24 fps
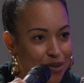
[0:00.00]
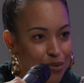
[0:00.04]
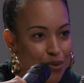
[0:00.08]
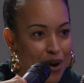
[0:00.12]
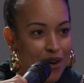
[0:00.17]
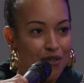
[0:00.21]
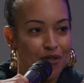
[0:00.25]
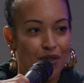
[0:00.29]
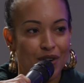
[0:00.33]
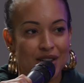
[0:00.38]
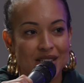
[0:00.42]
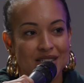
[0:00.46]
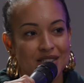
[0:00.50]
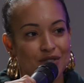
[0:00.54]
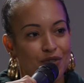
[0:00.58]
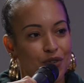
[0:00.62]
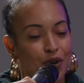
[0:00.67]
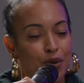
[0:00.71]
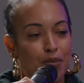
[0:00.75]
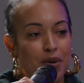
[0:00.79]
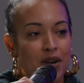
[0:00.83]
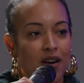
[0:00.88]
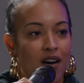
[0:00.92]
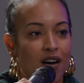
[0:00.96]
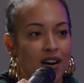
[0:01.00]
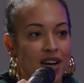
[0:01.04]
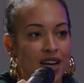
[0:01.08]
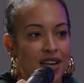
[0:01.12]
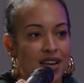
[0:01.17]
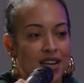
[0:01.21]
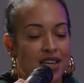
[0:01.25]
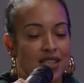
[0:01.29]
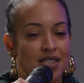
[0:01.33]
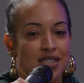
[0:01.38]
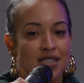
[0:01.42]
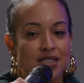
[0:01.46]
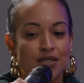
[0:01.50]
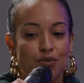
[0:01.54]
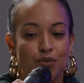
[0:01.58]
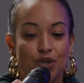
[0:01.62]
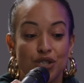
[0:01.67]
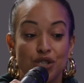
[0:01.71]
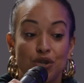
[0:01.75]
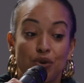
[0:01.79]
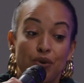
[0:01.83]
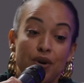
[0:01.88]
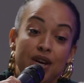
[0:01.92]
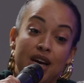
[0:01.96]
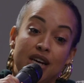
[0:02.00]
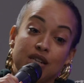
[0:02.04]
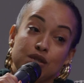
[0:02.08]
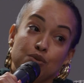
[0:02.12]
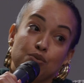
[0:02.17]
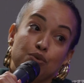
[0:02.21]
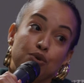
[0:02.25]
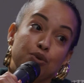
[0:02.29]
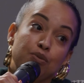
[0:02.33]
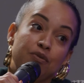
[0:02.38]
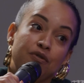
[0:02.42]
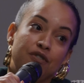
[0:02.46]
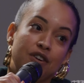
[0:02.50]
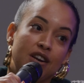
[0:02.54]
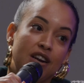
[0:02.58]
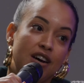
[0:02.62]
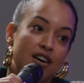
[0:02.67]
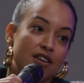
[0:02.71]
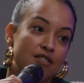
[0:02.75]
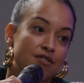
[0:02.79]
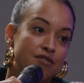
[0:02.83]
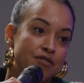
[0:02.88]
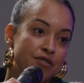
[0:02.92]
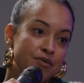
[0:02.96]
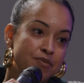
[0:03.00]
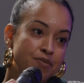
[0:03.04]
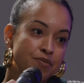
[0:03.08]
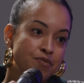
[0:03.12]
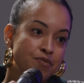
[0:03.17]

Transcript: reference for belongingness, which creates room for love.